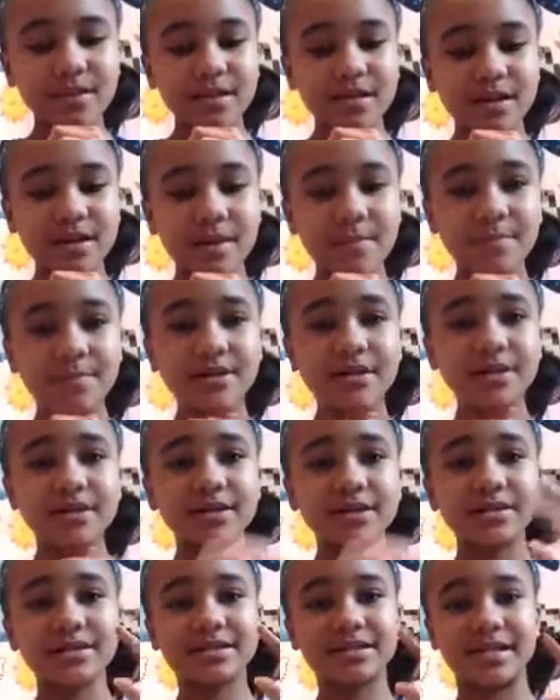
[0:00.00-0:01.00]
Number
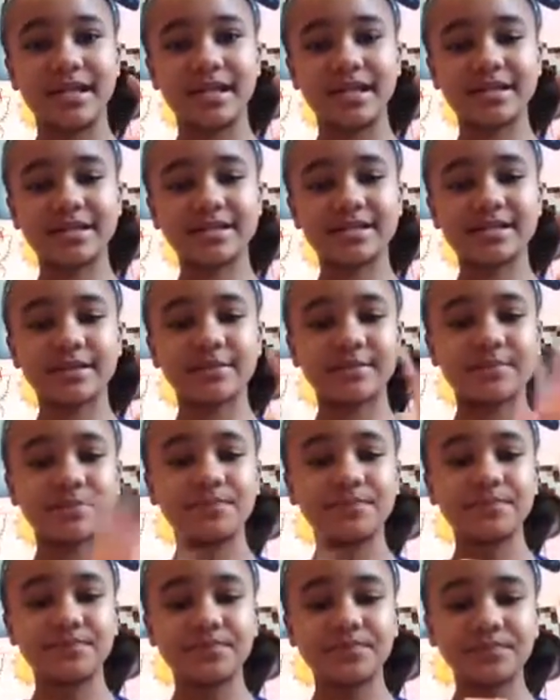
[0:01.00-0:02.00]
6.
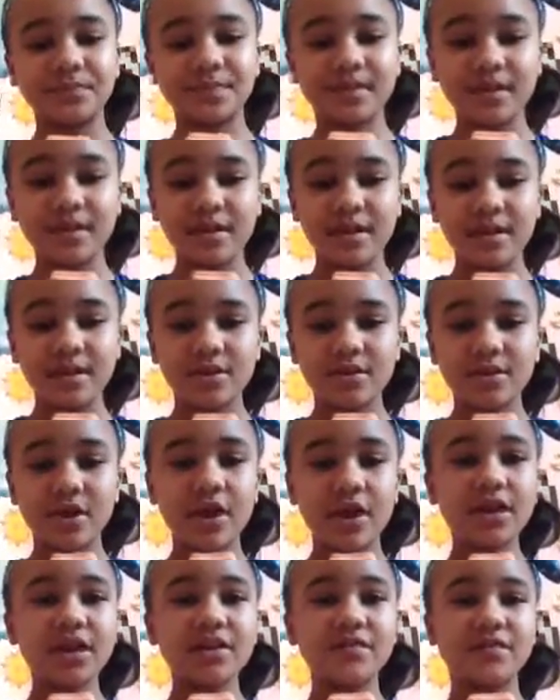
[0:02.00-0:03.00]

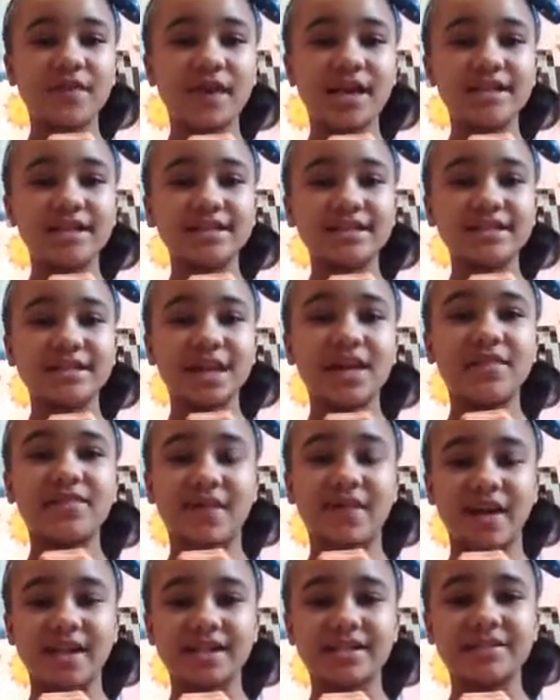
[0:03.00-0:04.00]
Non-advanced
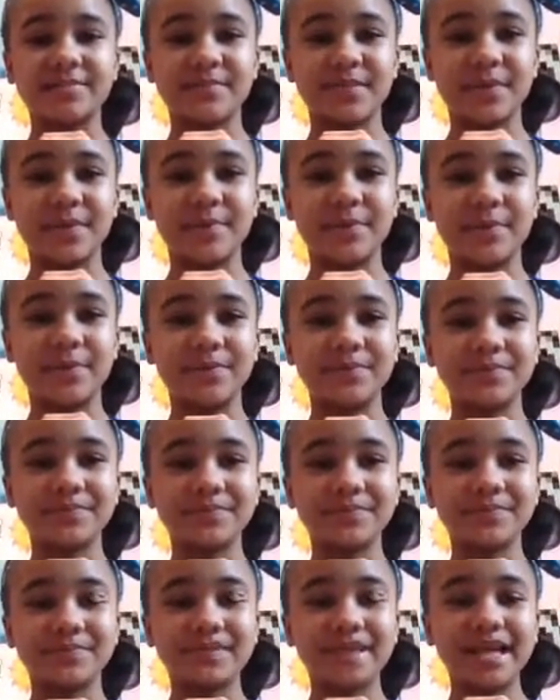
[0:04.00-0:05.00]
advanced people.
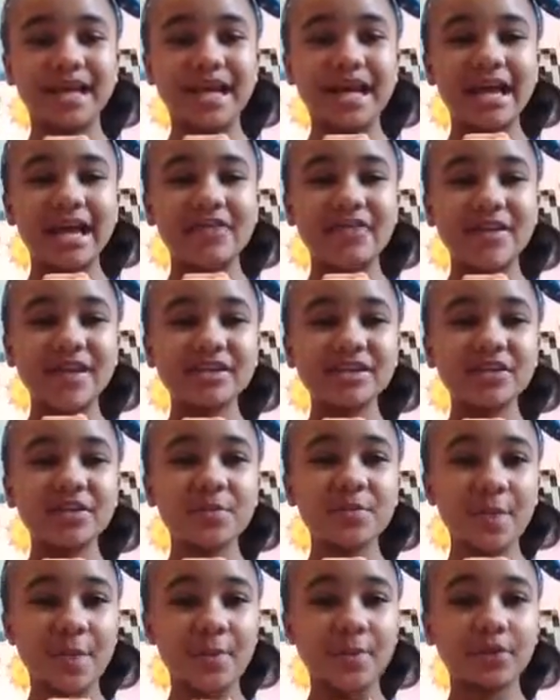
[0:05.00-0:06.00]
These are
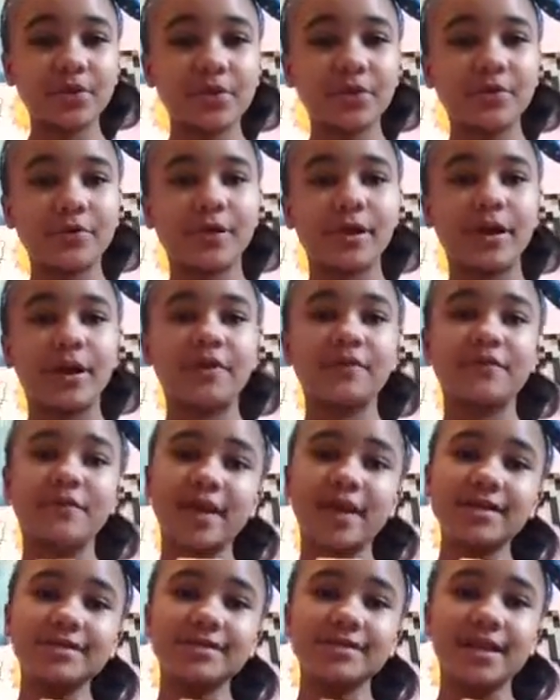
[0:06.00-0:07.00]
the people who are in
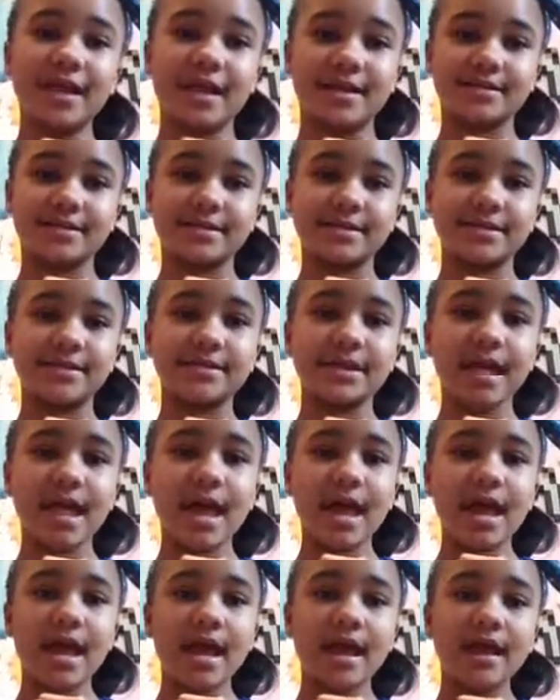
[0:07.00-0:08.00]
advanced classes
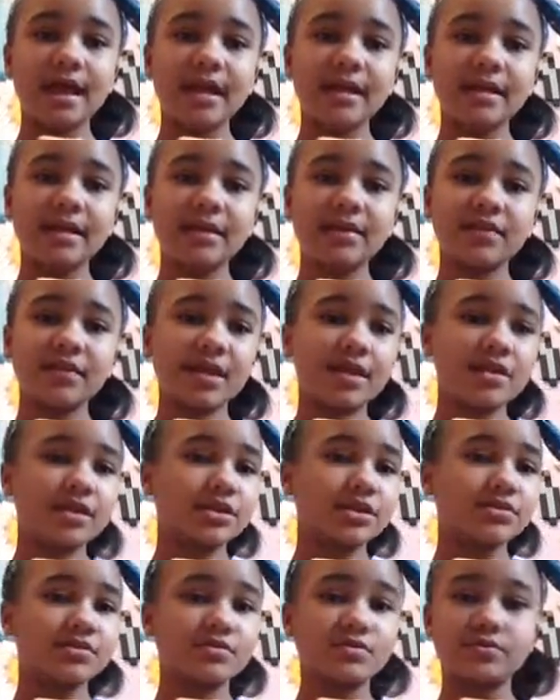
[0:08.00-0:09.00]
and they
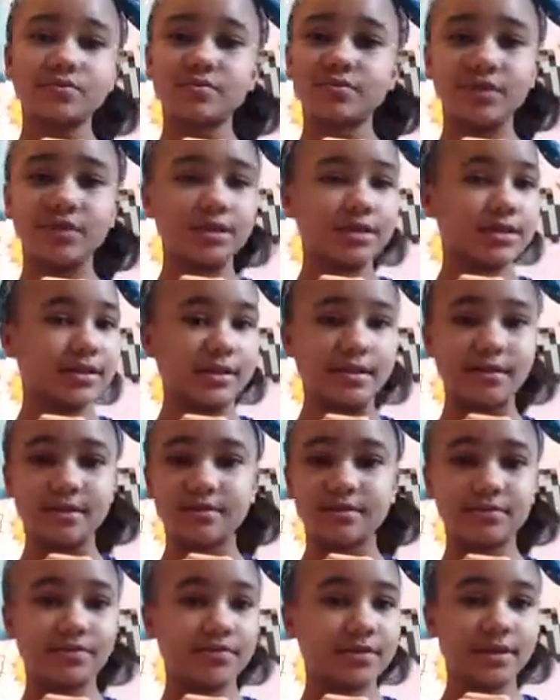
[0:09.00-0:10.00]
just
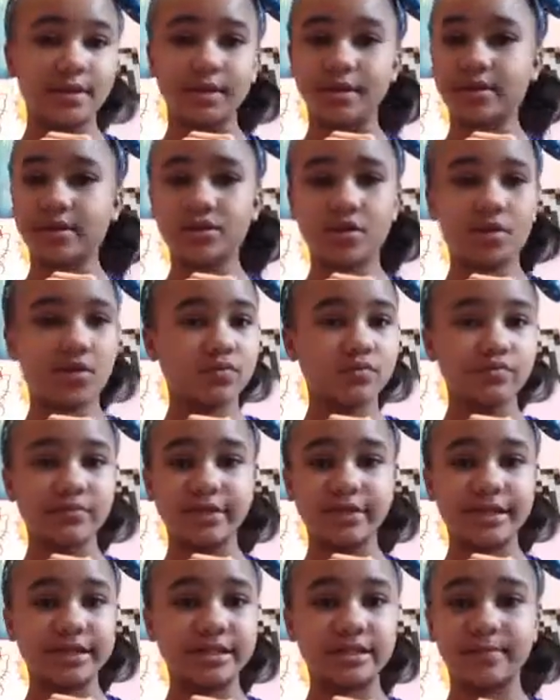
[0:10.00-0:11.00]
really, really don't
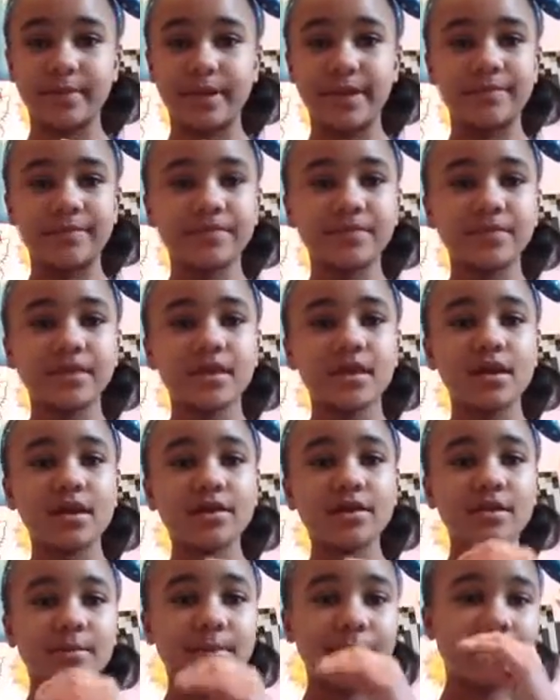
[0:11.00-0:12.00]
need to be.
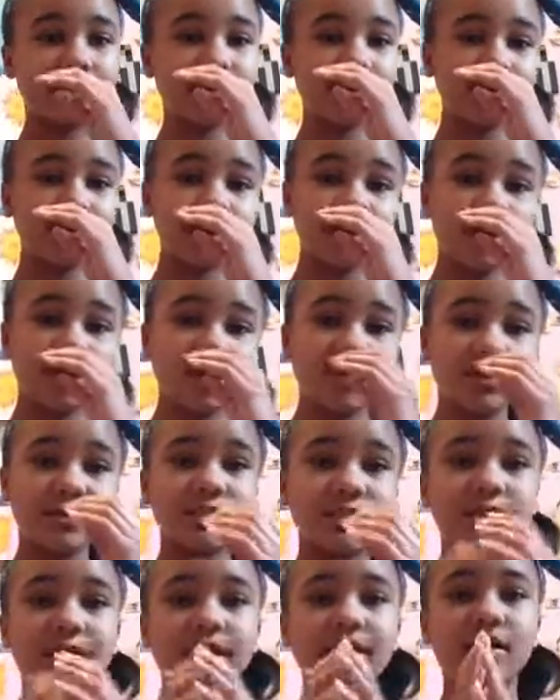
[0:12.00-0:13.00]
The people
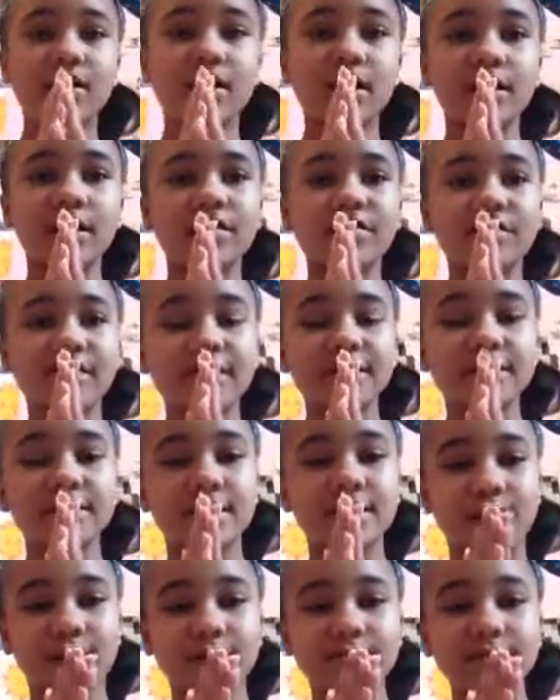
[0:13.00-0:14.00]
who are in advanced
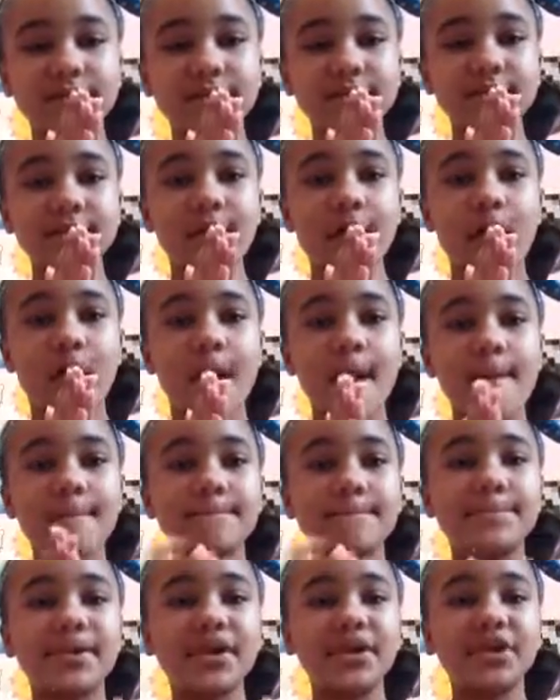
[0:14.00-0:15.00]
classes
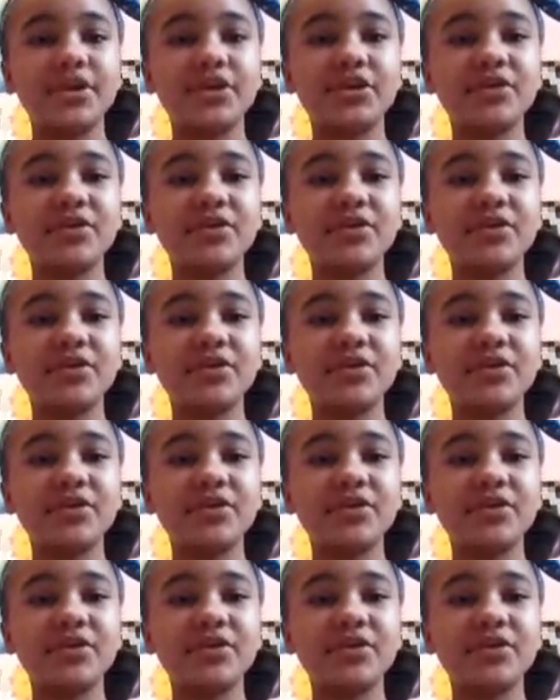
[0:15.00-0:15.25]
but